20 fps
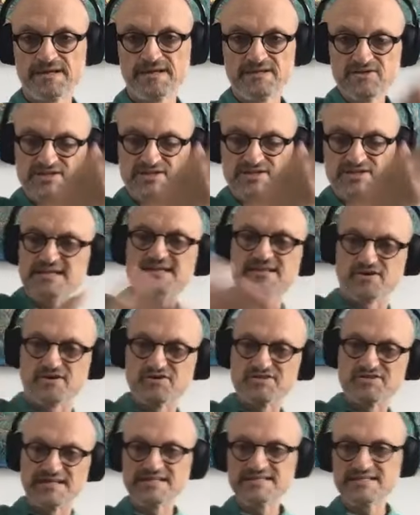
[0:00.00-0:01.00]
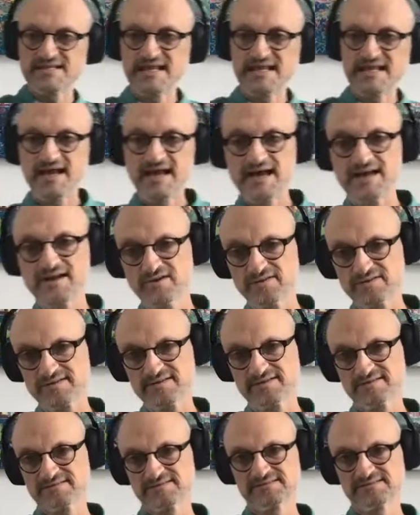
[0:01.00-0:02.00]
But you see those things in our
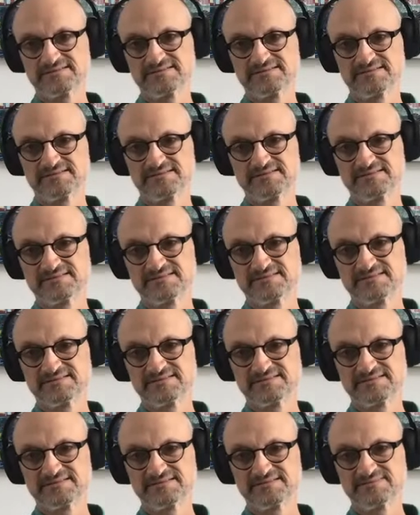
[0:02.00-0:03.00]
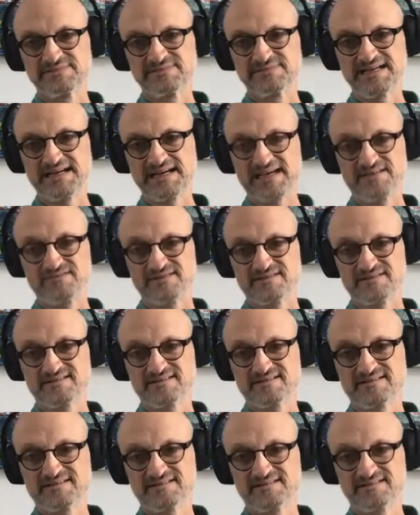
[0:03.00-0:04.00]
adult
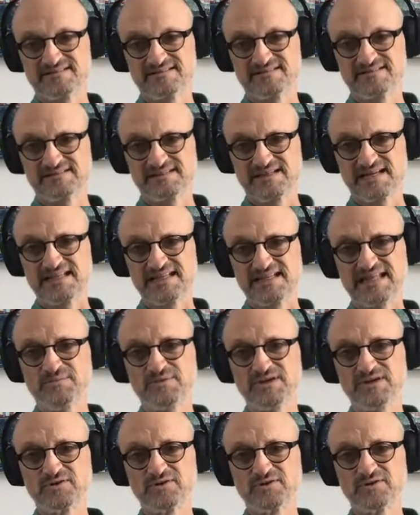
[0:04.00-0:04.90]
behaviors. And